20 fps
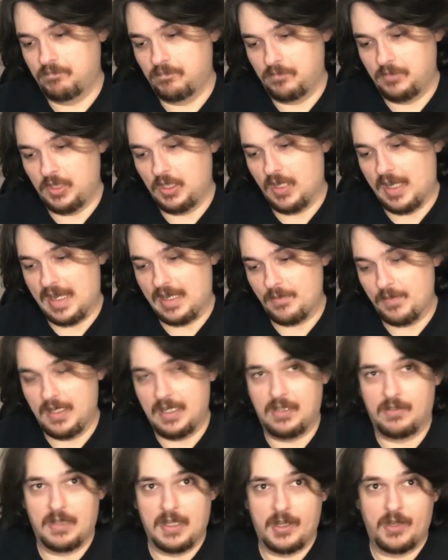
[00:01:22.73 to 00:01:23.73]
you had me
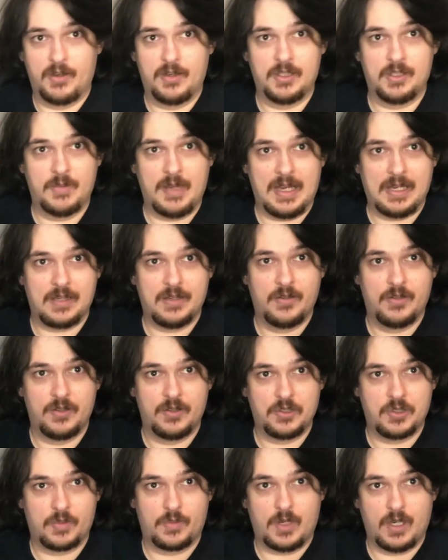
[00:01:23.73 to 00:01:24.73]
at leather and tobacco.
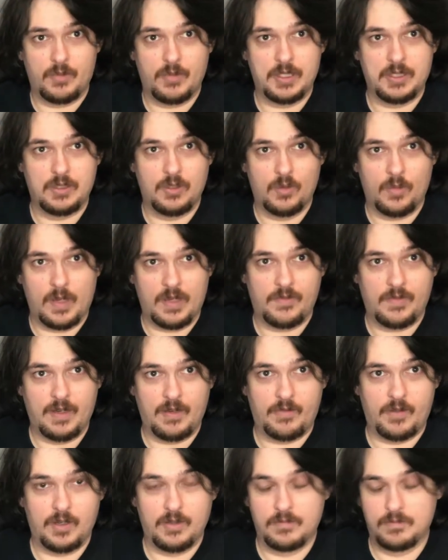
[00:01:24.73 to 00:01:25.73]
Those are probably two of my
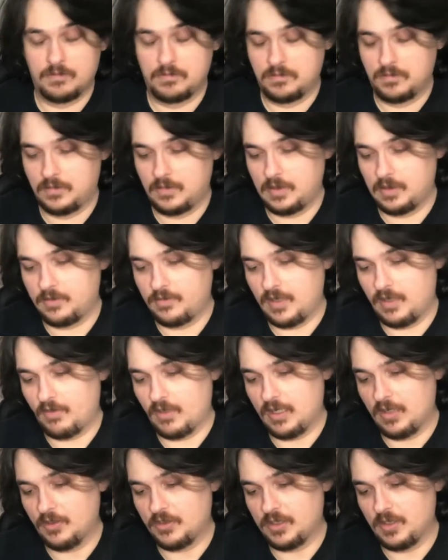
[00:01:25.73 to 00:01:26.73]
favorite
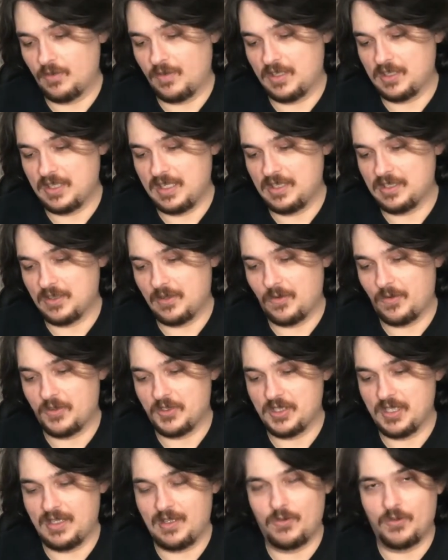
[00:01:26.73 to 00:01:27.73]
notes in whiskey. So we'll
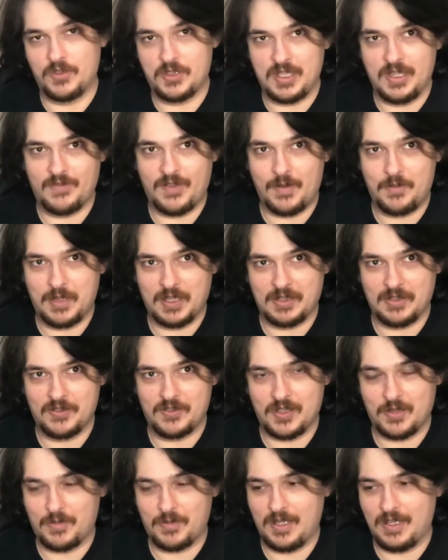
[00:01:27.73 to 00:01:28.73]
see if I pick those
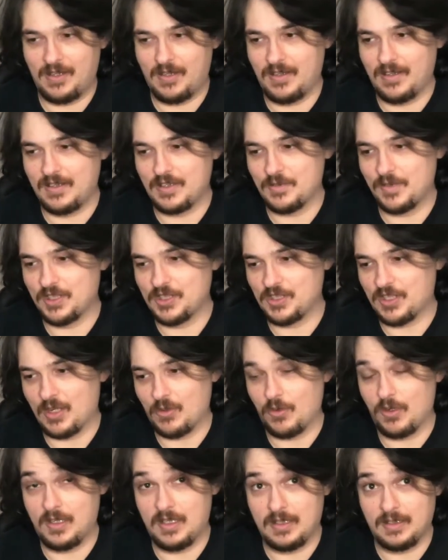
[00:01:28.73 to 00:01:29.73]
up here as much as I
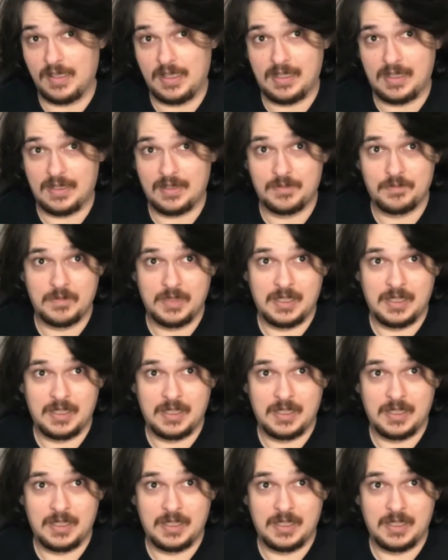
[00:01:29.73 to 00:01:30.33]
would in like a